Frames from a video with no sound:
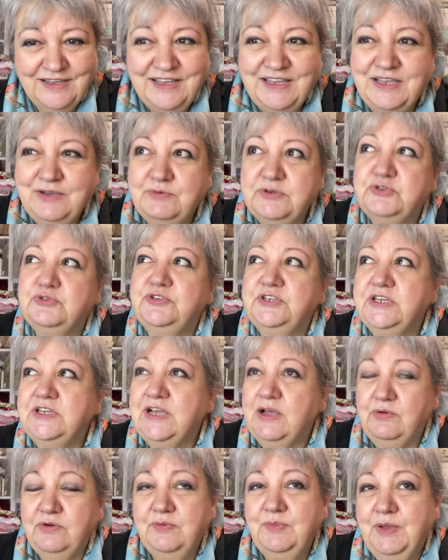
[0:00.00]
it was
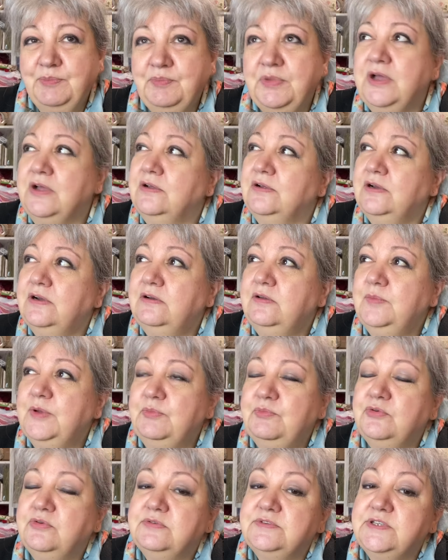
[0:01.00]
ridiculous. I remember
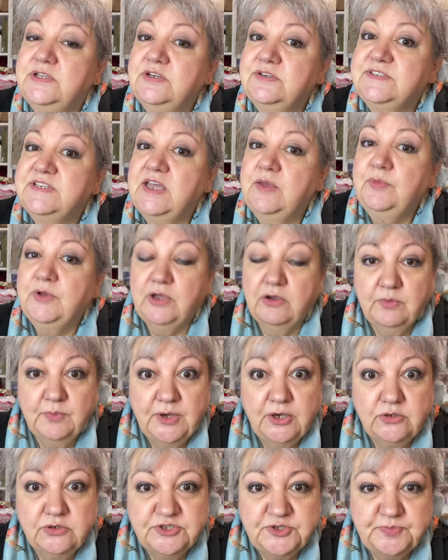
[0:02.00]
it was a long time ago. My
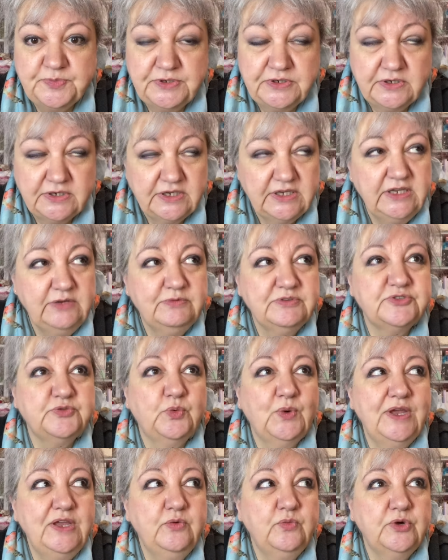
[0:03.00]
husband, he was
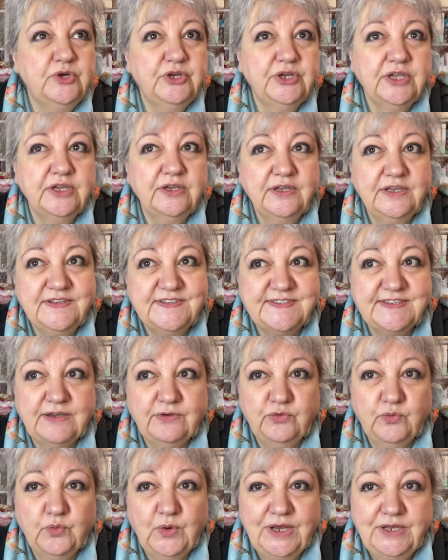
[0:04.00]
away working in
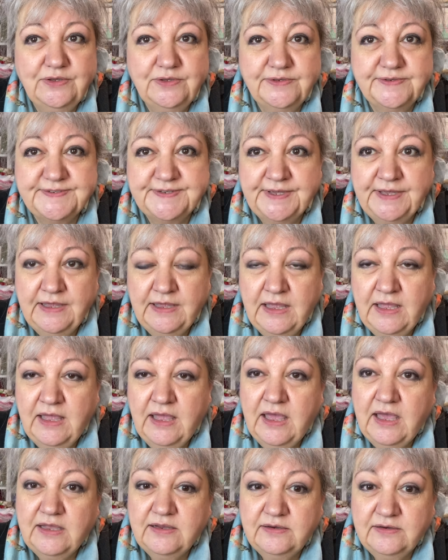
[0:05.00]
South Wales,
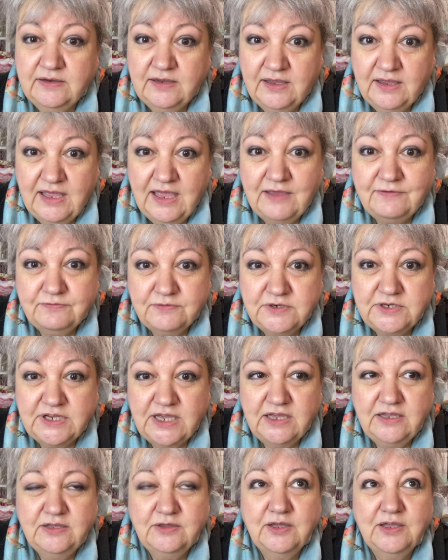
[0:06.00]
and every
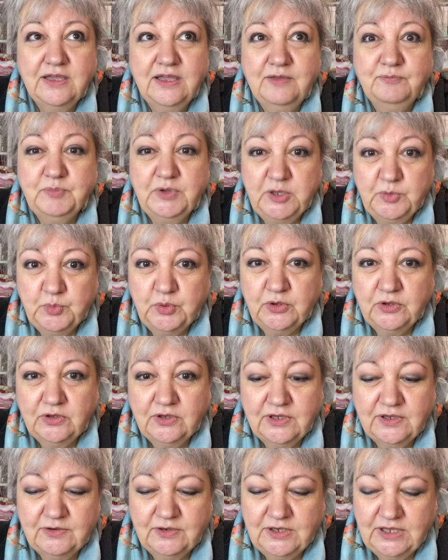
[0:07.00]
day people
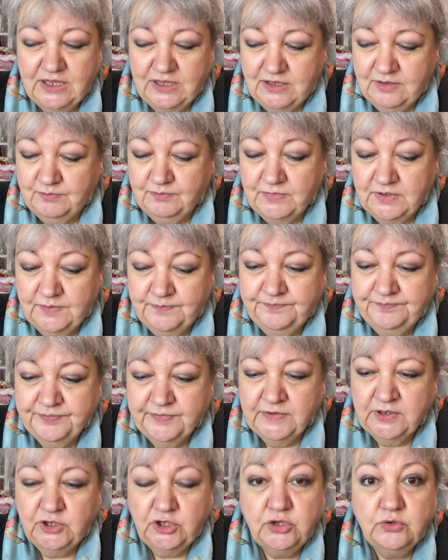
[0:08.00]

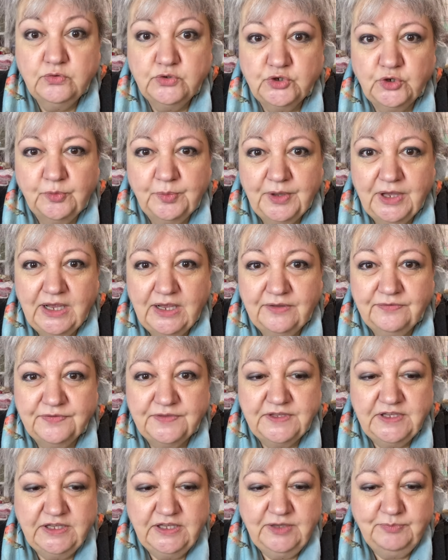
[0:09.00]
queued up at
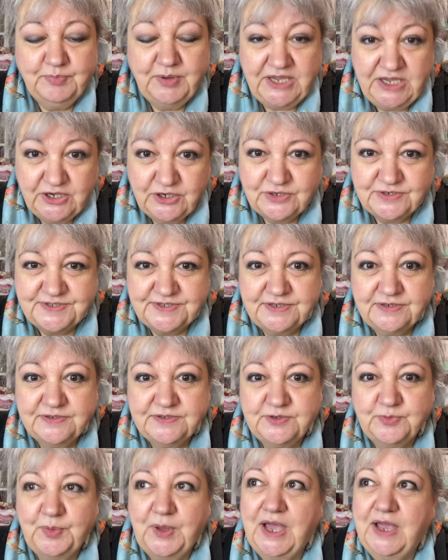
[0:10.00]
the bakers
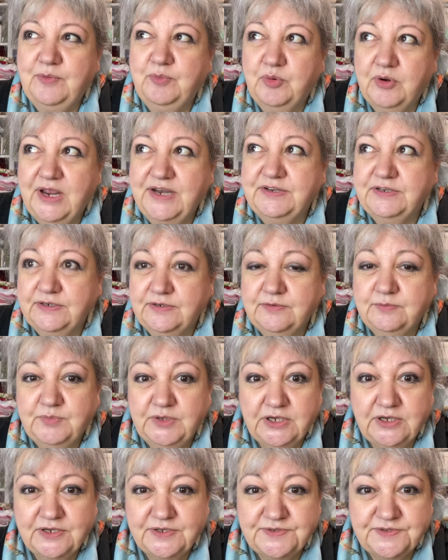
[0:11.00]
to buy bread
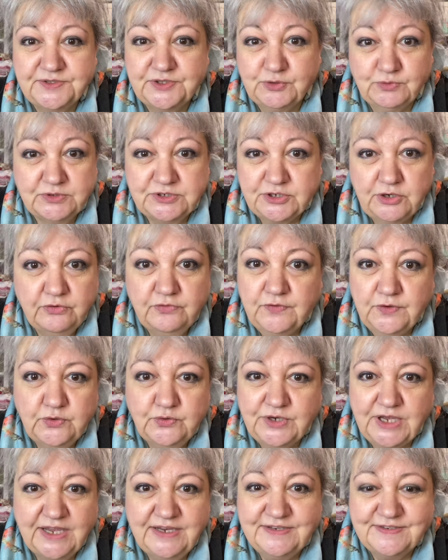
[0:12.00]
because there was no food
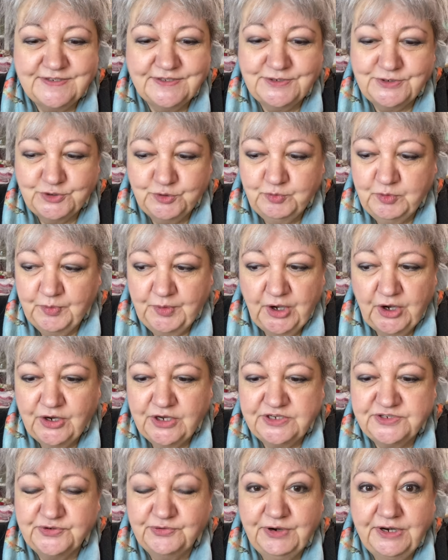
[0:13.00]
getting to the
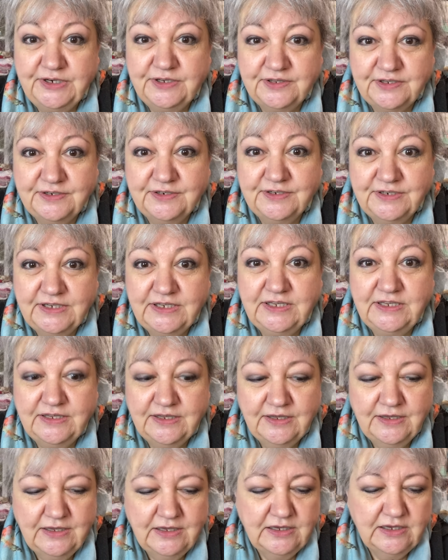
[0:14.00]
supermarkets or anything, and
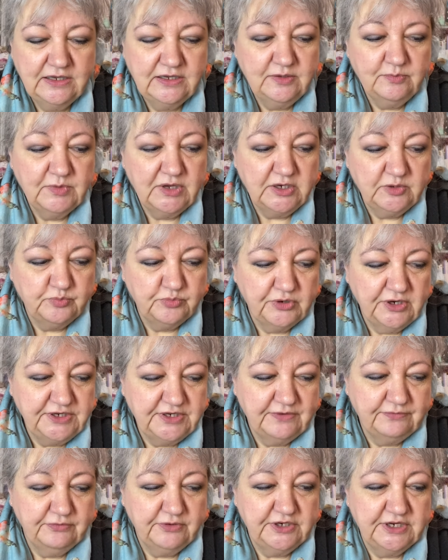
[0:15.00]
he made bread
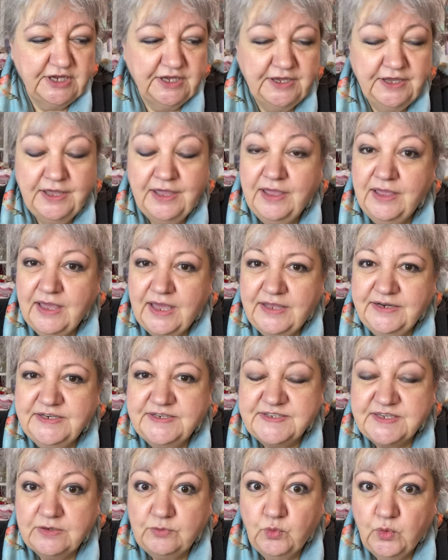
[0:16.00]
every day. And he
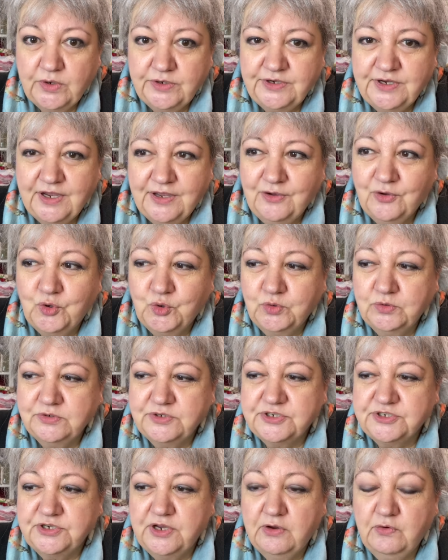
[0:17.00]
said one day all the
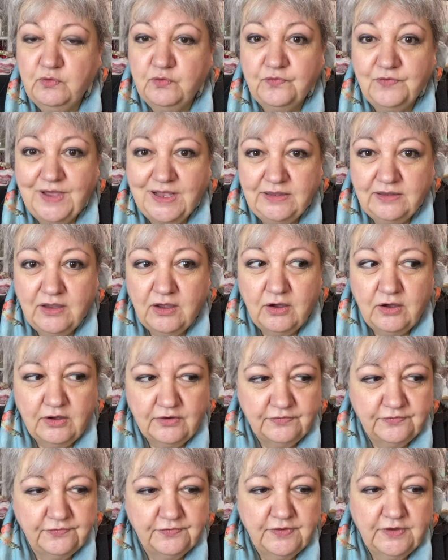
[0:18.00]
snow fell
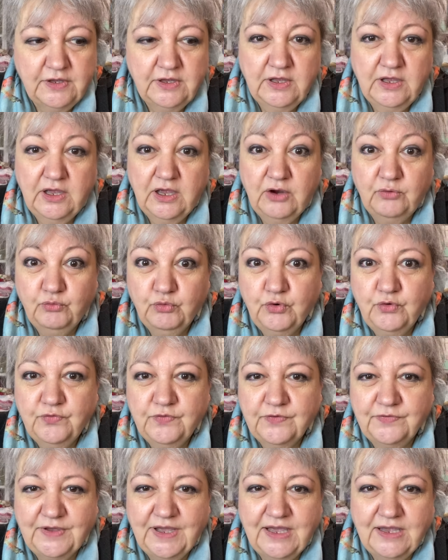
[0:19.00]
off a roof
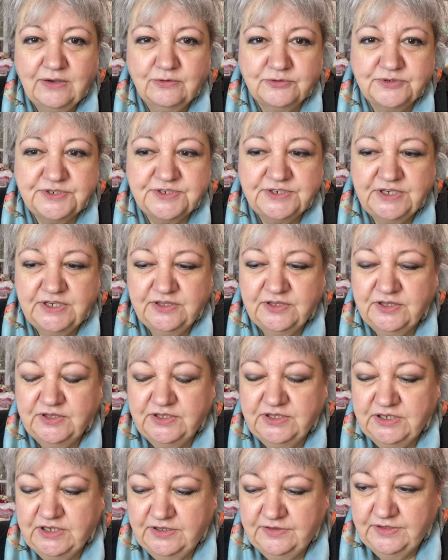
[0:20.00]
of a house
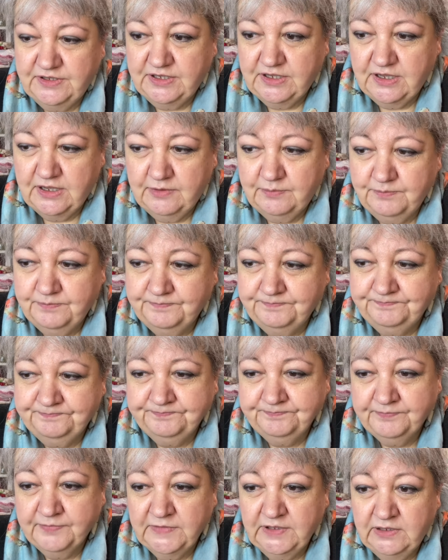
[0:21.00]
near
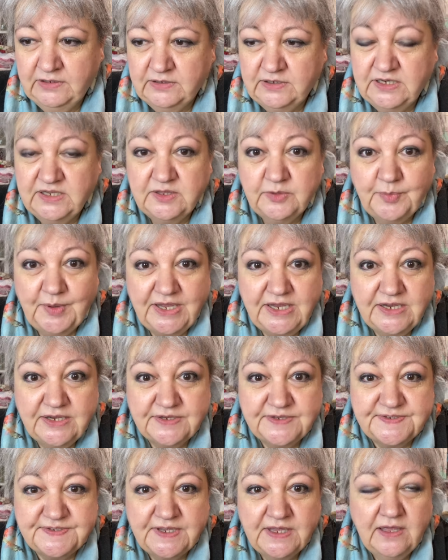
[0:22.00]
the
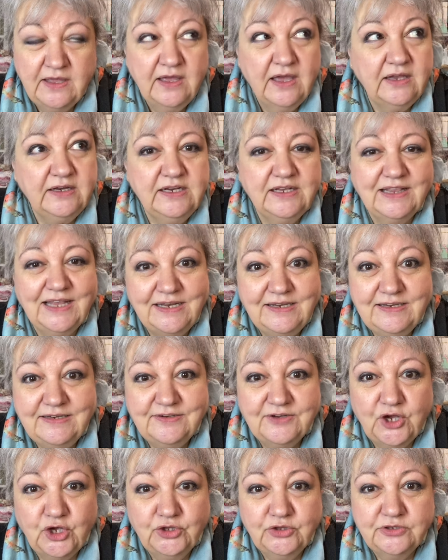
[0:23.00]
bakers, and it landed
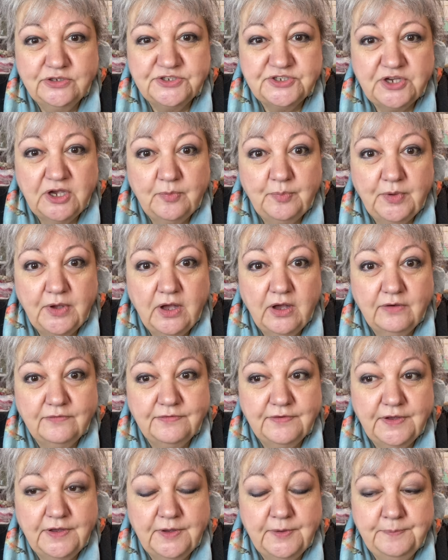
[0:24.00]
on the top of
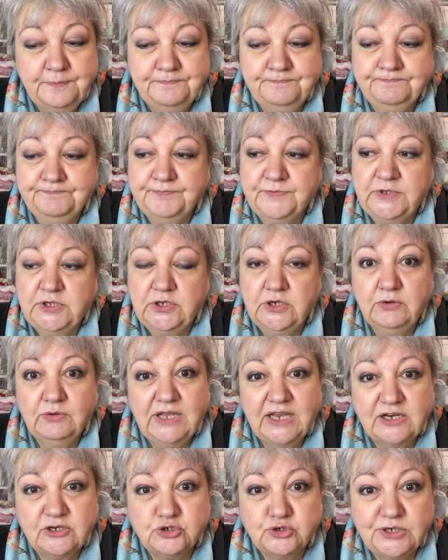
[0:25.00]
you know,
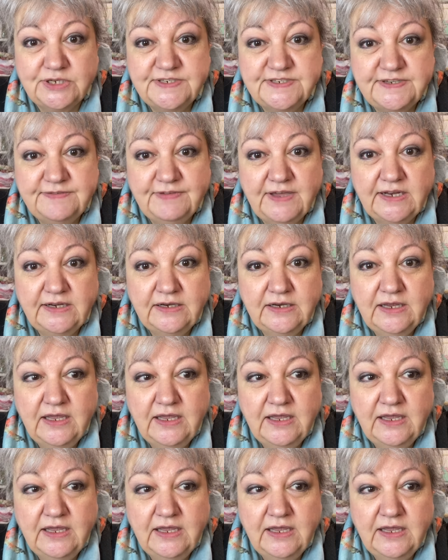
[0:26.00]
like a transit van,